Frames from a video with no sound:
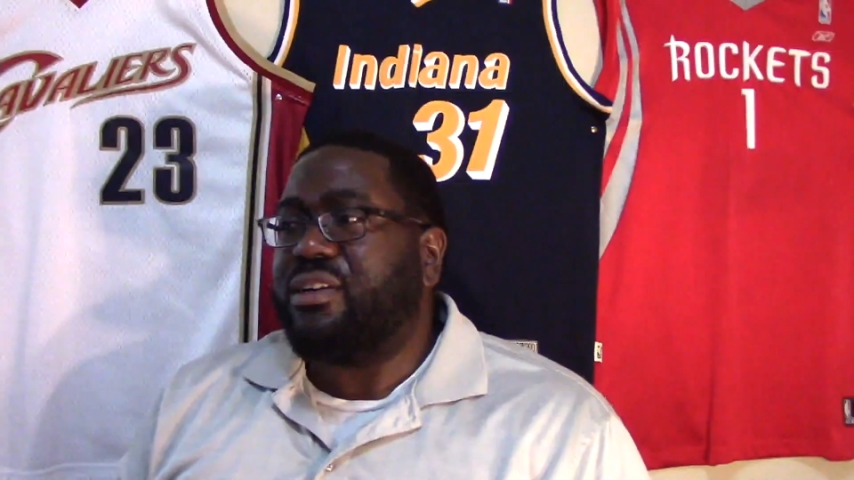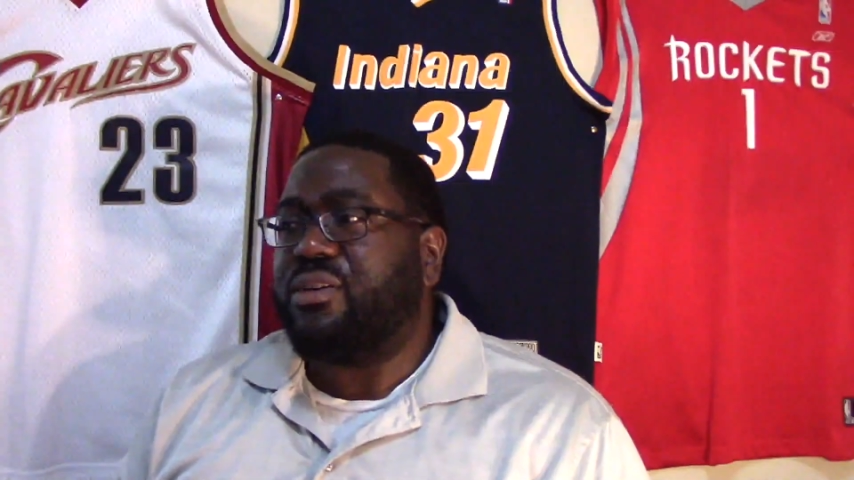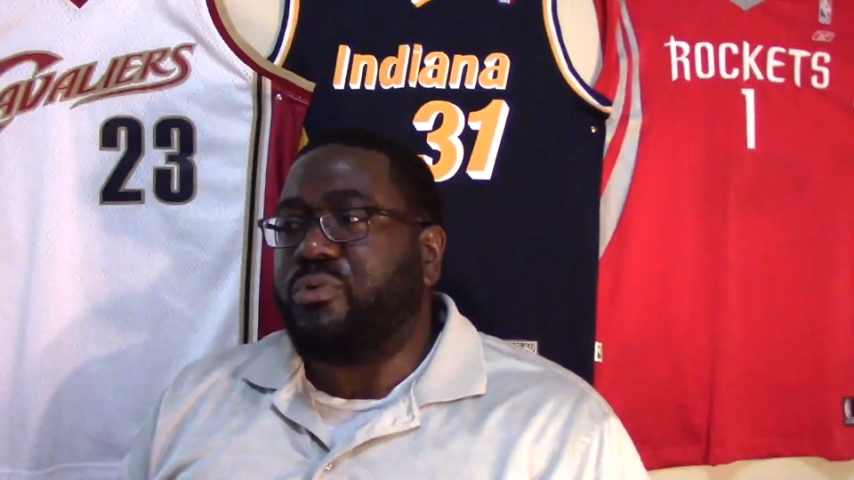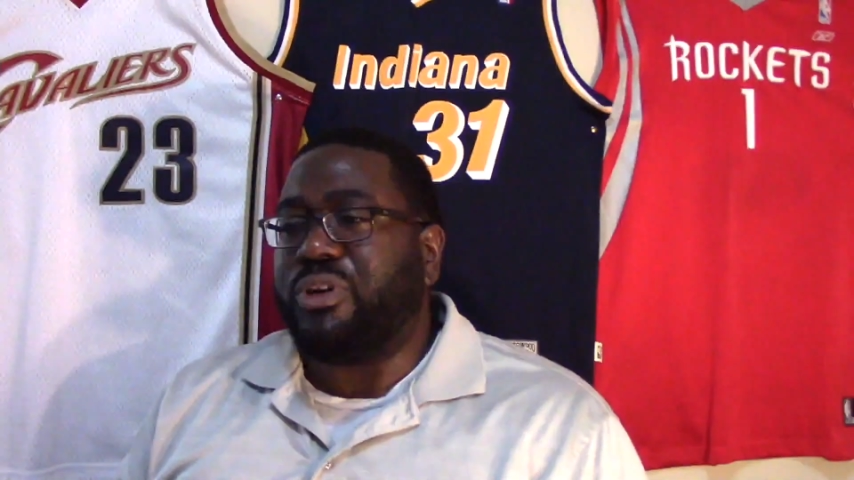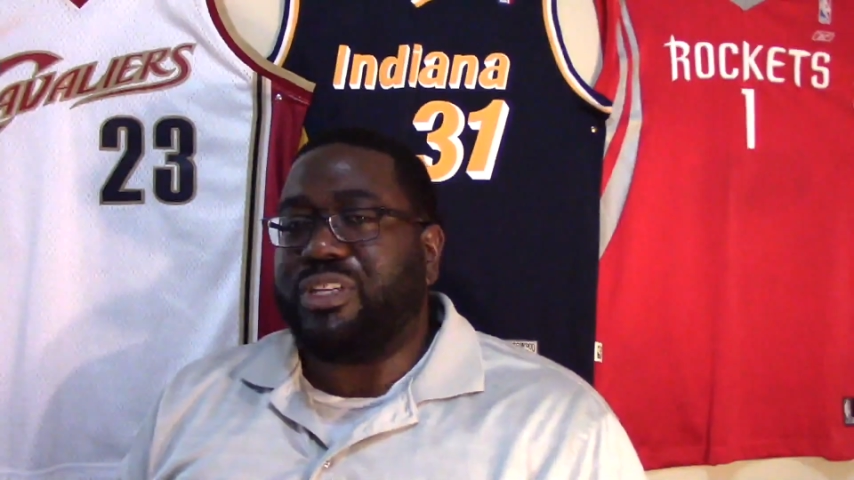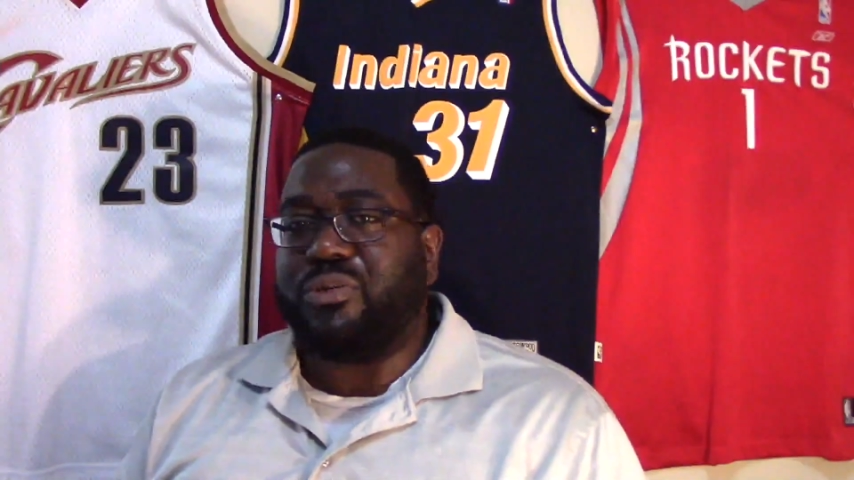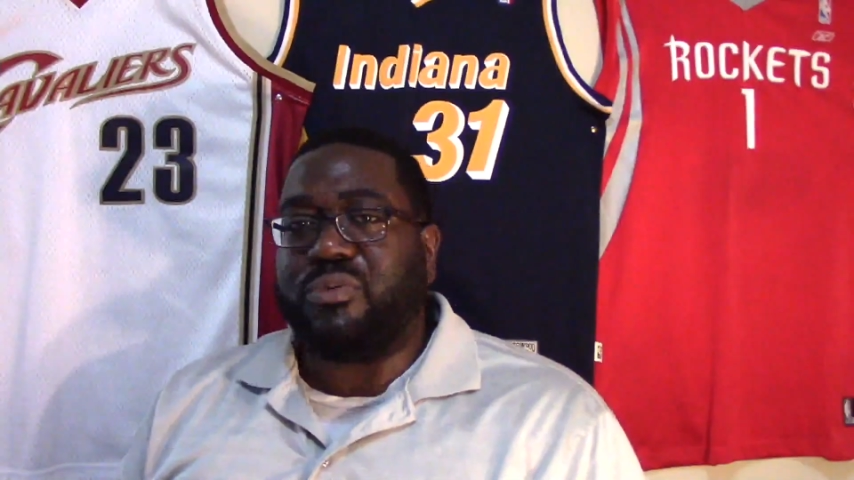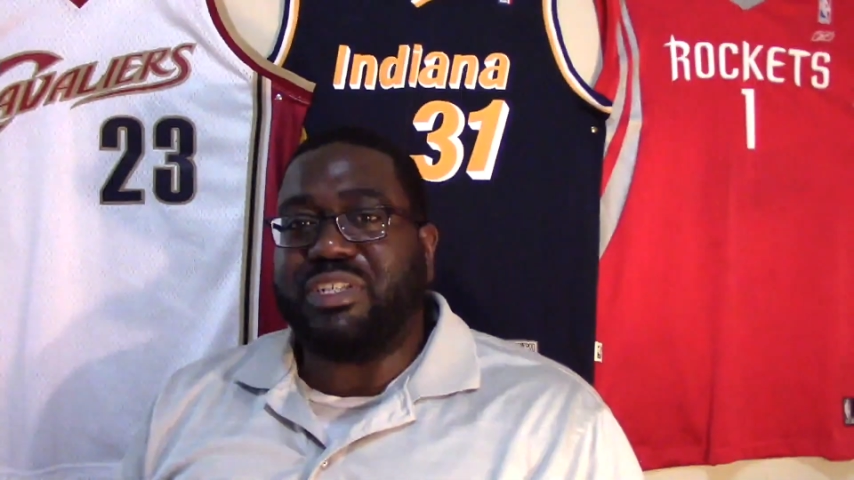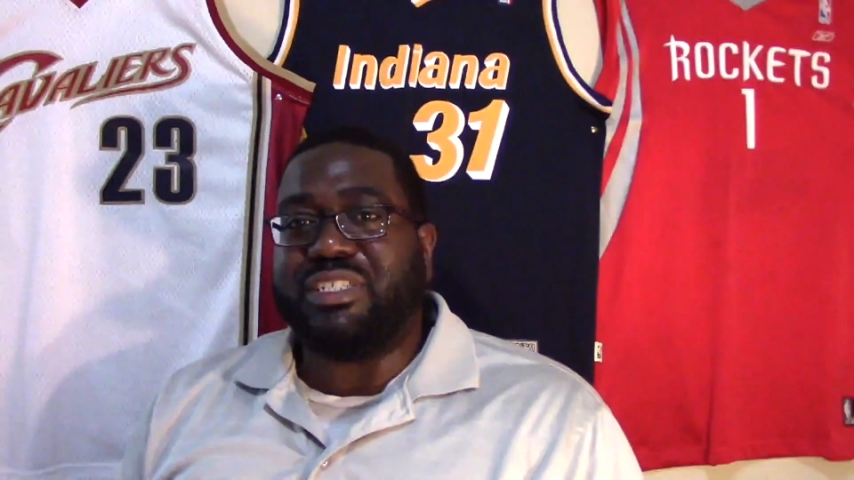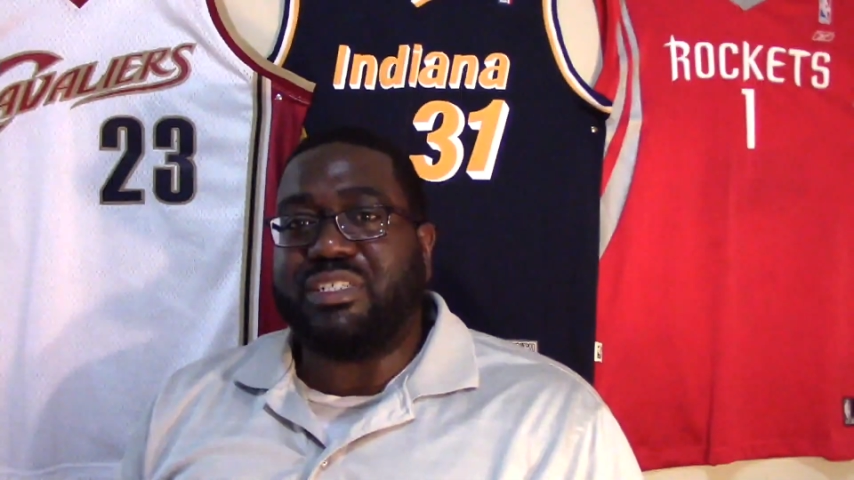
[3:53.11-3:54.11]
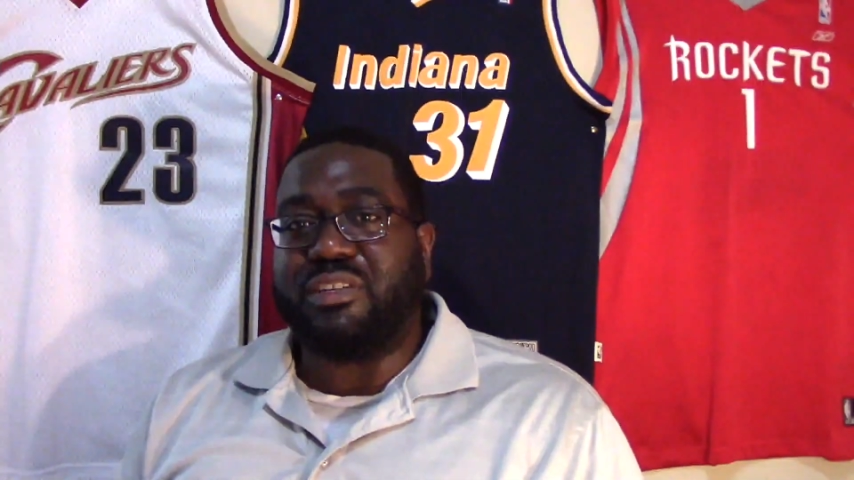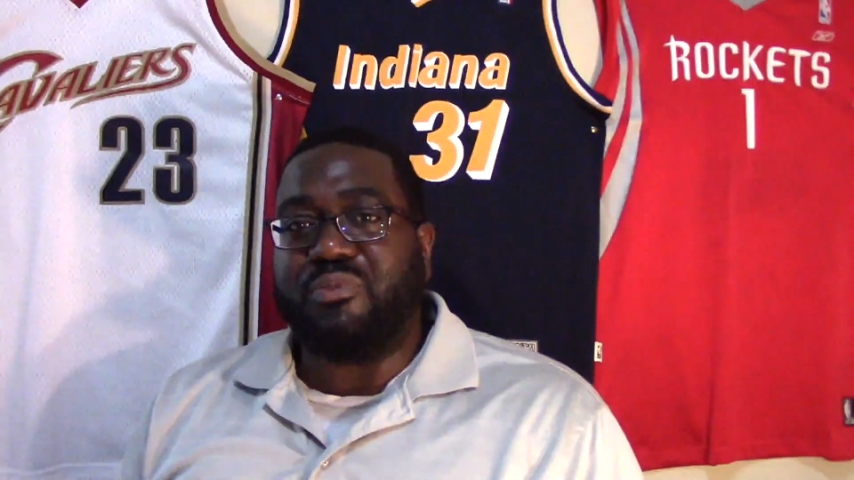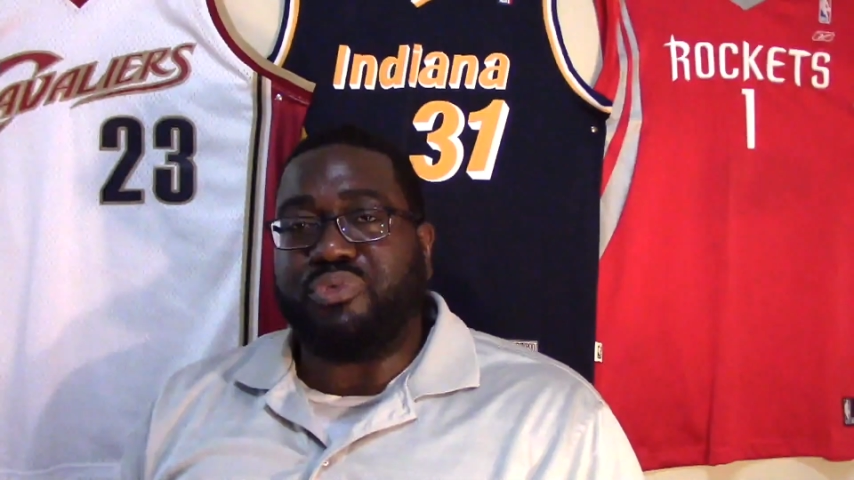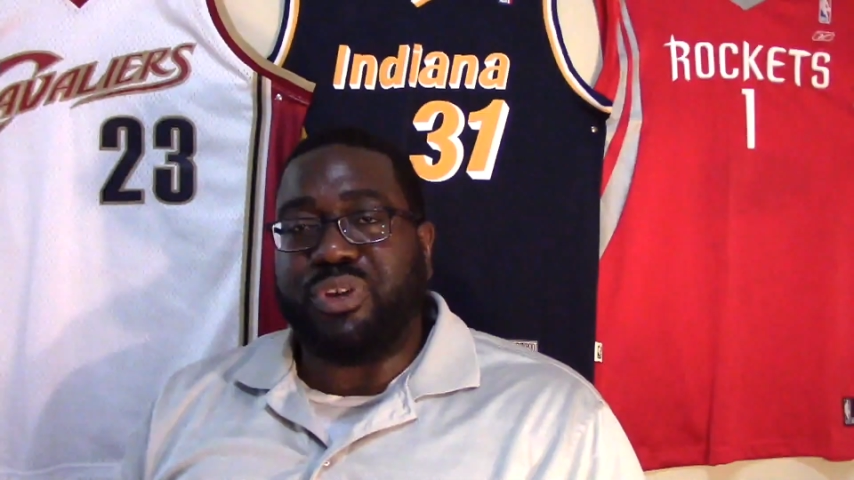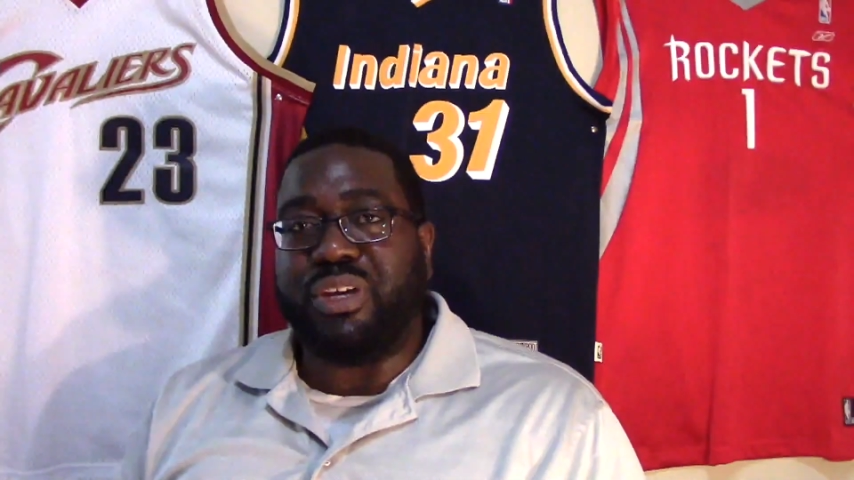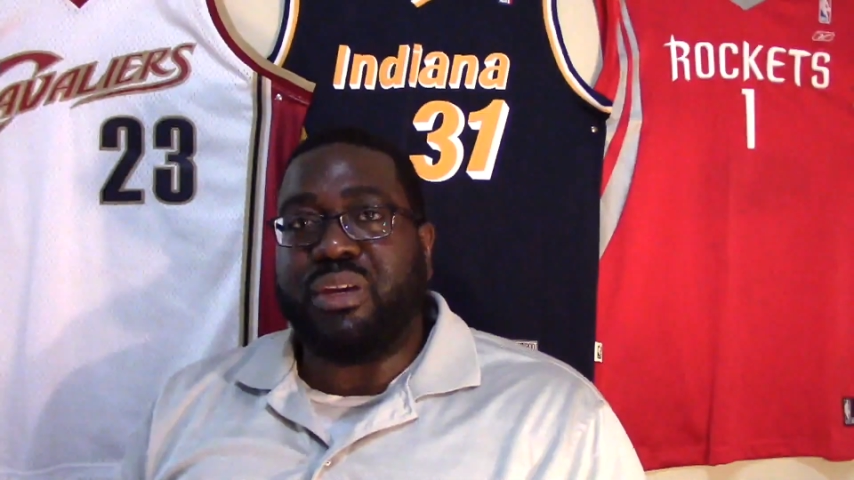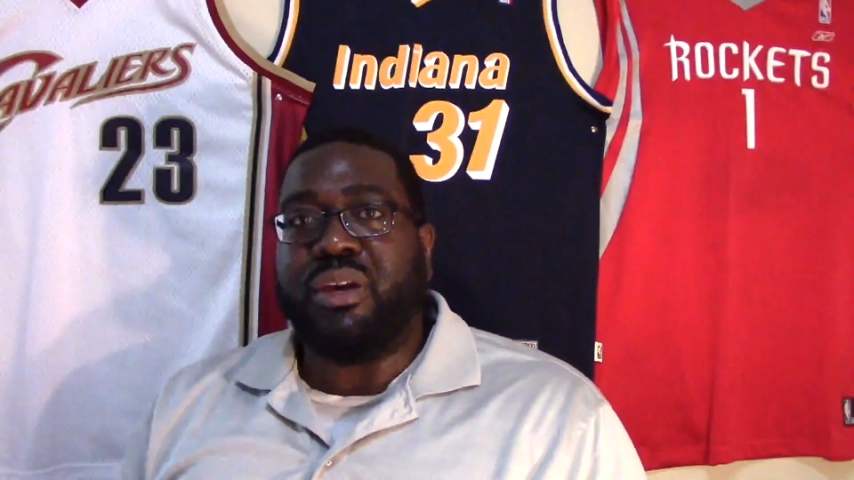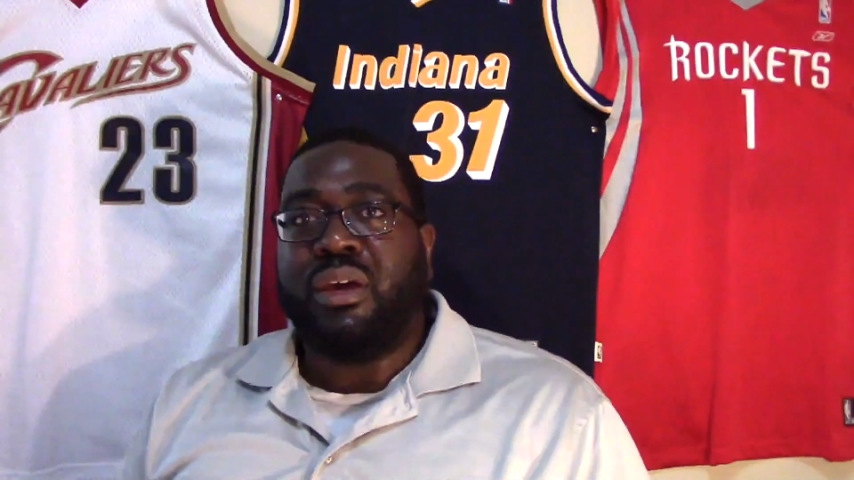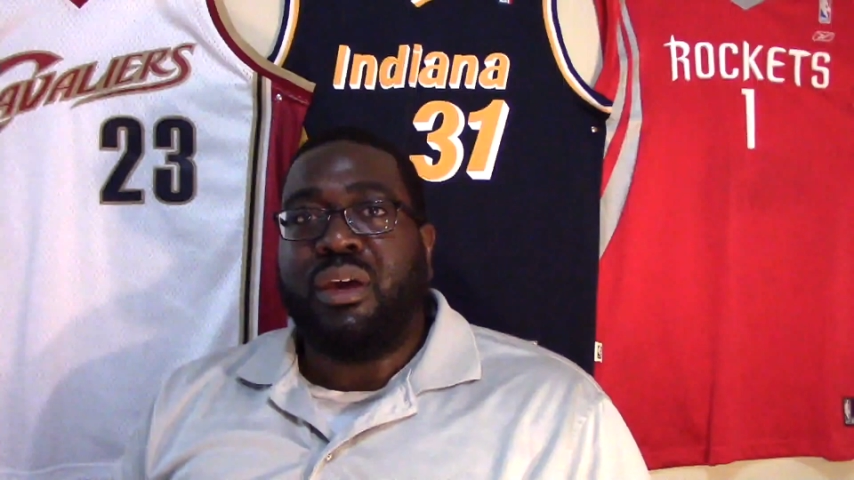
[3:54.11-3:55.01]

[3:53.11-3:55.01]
what he's going to bring.